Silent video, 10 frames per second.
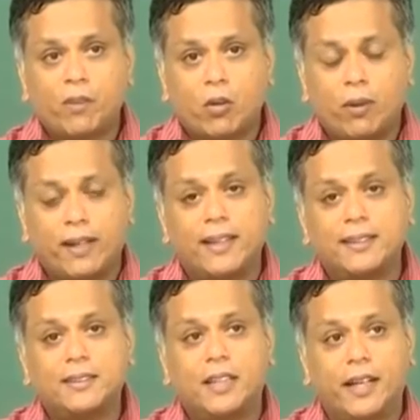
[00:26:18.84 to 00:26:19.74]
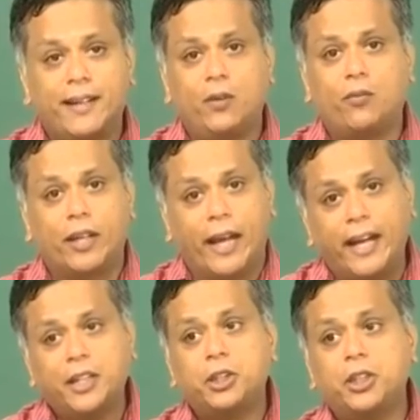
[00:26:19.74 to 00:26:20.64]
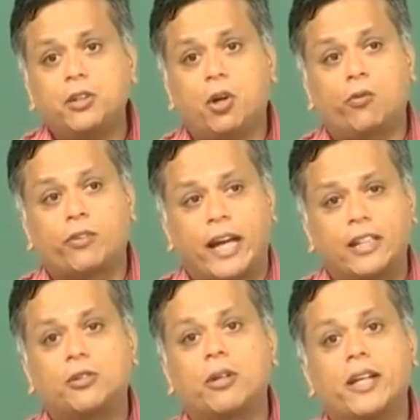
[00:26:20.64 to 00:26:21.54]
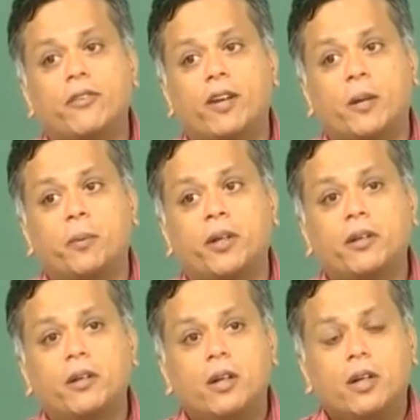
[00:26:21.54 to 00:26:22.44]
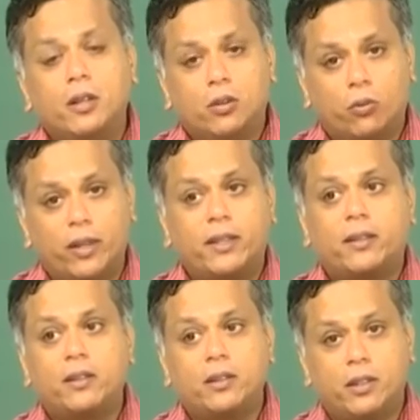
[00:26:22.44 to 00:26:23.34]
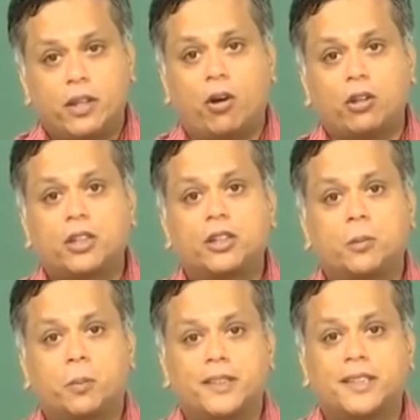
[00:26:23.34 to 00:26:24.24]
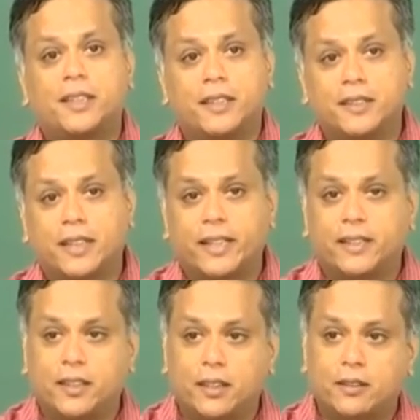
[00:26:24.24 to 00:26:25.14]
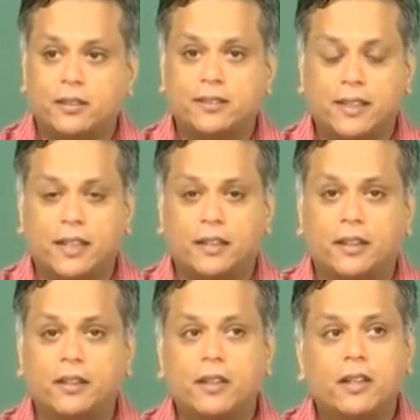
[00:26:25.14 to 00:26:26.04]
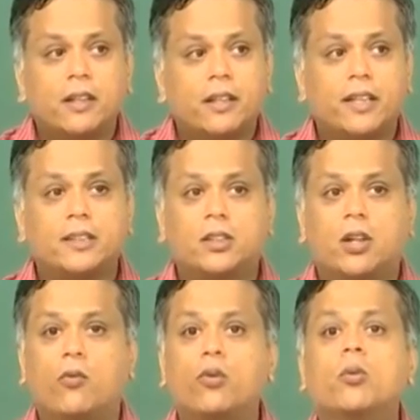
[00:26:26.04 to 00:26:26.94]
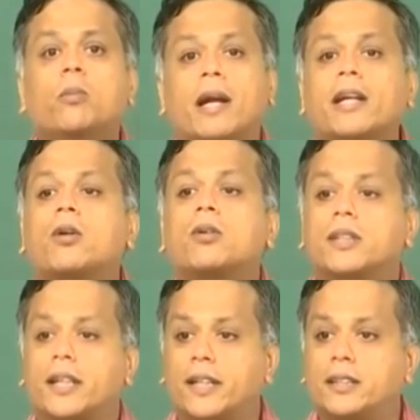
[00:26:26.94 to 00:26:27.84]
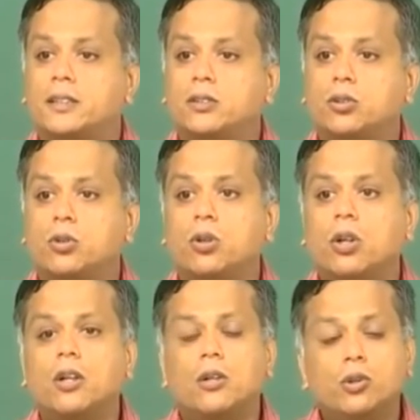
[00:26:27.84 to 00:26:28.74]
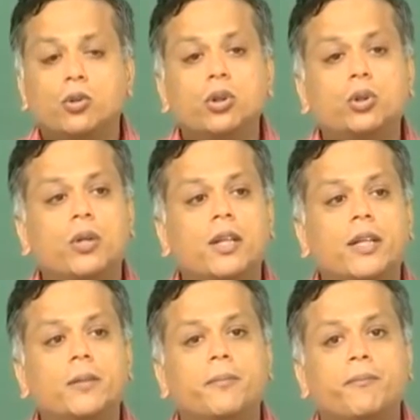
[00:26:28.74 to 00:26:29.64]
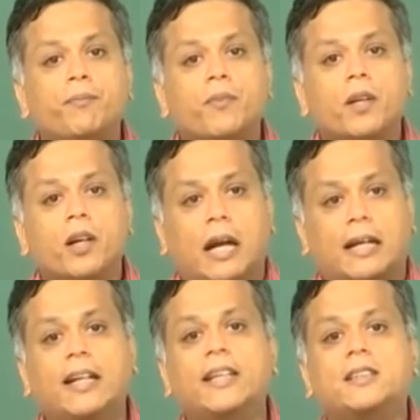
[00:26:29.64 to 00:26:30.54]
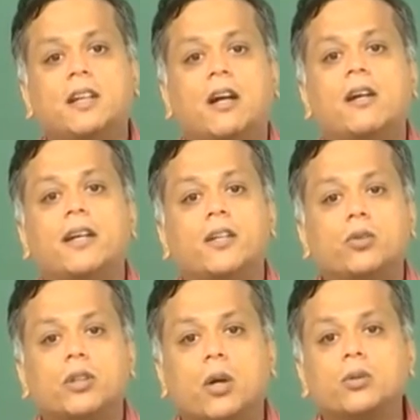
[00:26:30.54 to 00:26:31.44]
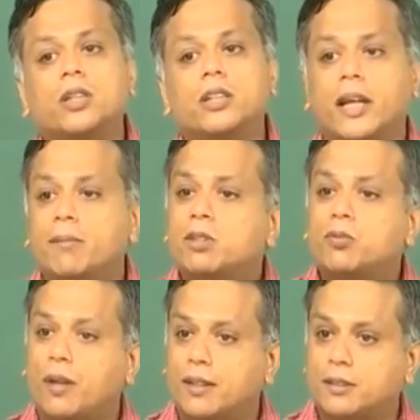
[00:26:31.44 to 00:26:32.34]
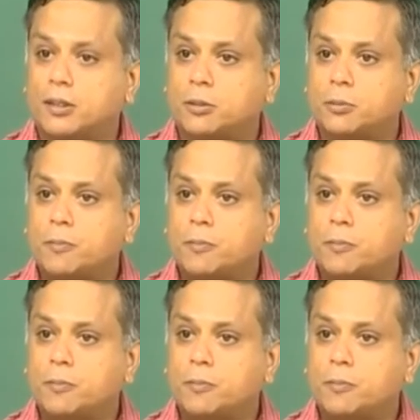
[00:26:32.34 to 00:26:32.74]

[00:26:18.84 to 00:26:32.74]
whereas the rate of reaction of gasoline vapor with the oxygen present inside the cylinder is a few microseconds. So, usually at least 100 to 1000 times faster,